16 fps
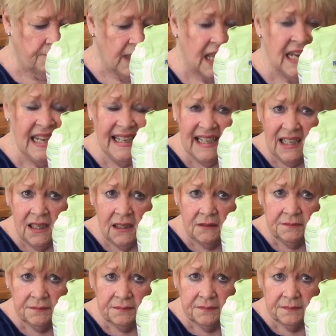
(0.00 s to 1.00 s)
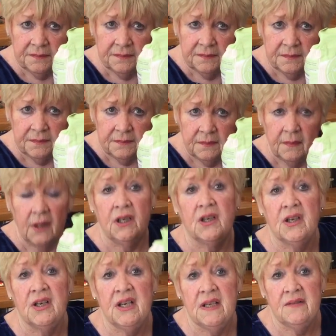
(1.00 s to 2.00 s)
Lidl, you
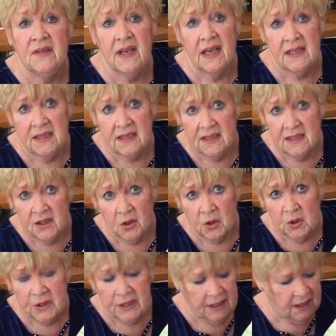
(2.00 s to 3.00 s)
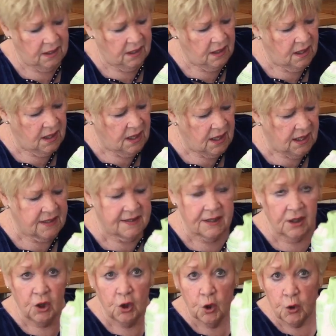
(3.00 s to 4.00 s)
can even get it at Aldi. It's
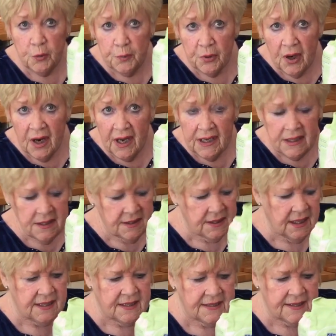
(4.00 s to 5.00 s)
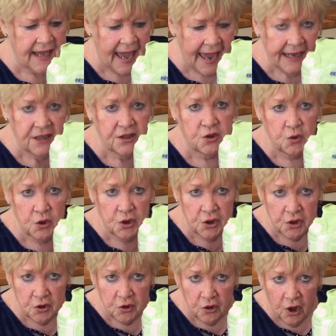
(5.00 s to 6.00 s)
a good price, it's extra
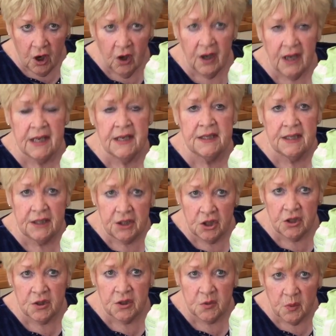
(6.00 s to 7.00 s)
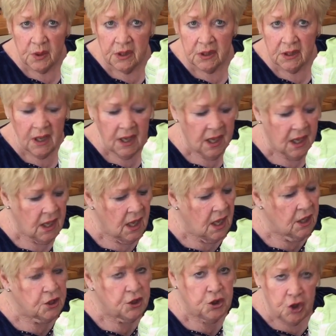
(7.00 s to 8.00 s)
strong, and it does work.
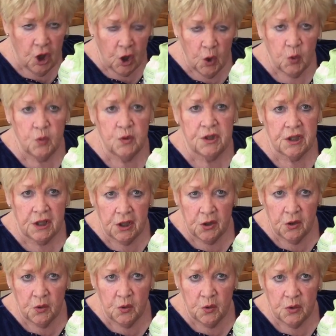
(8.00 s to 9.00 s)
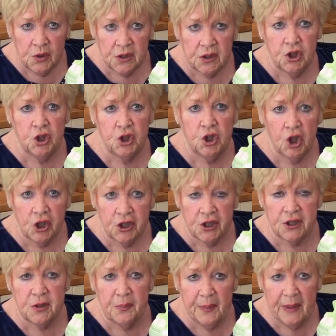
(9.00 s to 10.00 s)
Don't use
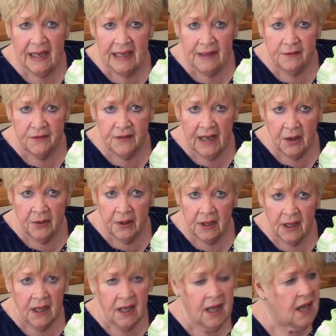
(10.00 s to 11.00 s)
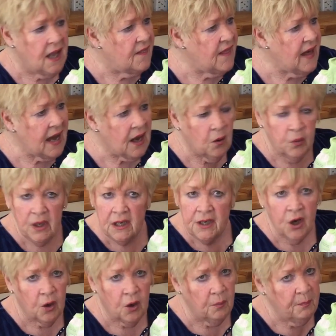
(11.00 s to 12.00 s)
just plain flour. That will
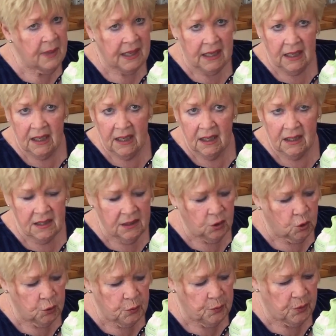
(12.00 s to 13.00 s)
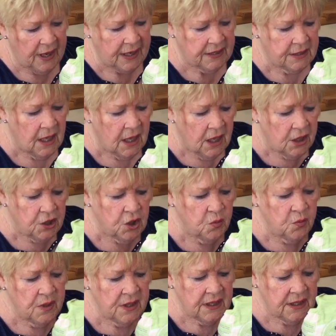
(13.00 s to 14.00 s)
not make good bread. You
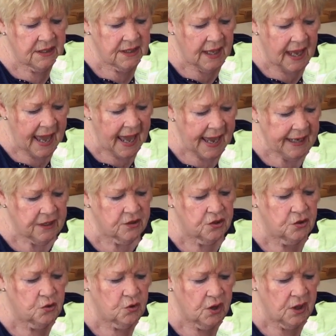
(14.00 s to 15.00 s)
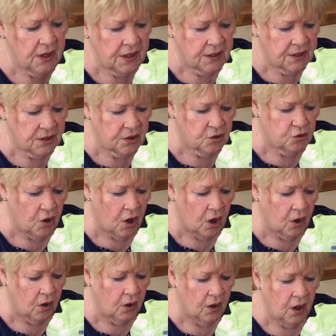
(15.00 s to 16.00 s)
need extra
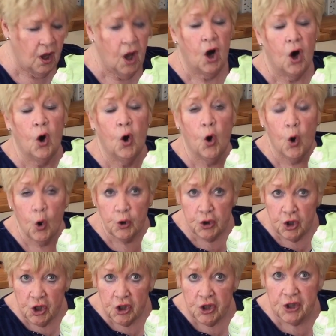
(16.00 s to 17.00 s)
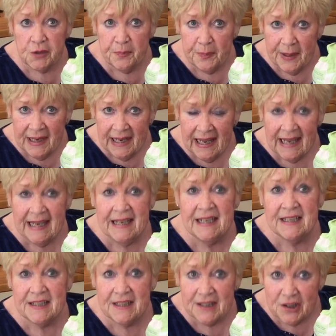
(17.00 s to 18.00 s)
strong or just
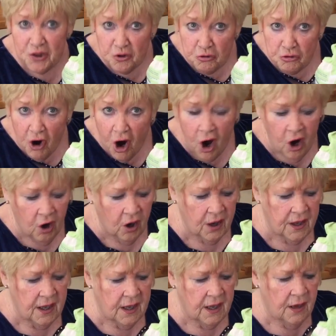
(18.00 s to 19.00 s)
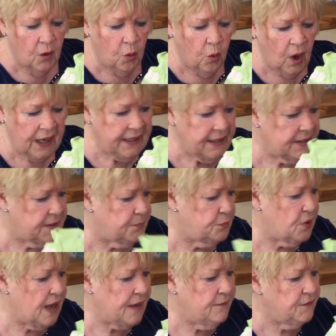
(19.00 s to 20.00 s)
plain strong white
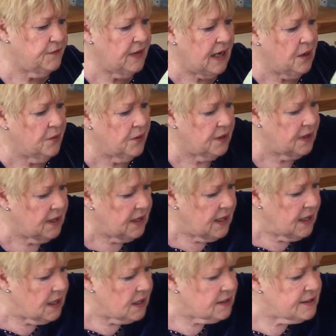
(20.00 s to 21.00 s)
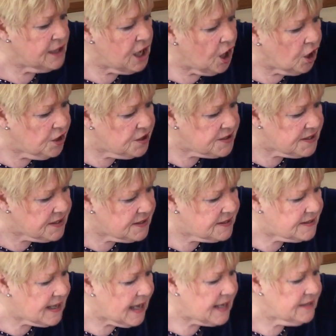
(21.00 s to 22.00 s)
bread flour. As long as it
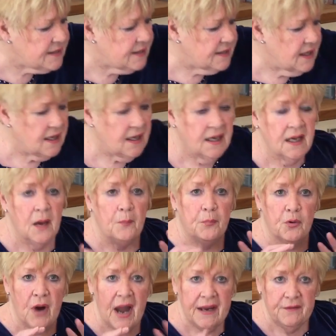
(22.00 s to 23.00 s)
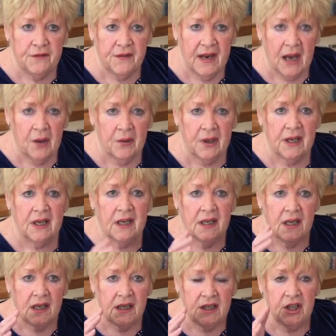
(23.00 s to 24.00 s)
says bread flour,
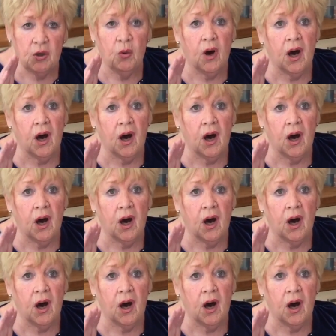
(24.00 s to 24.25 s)
you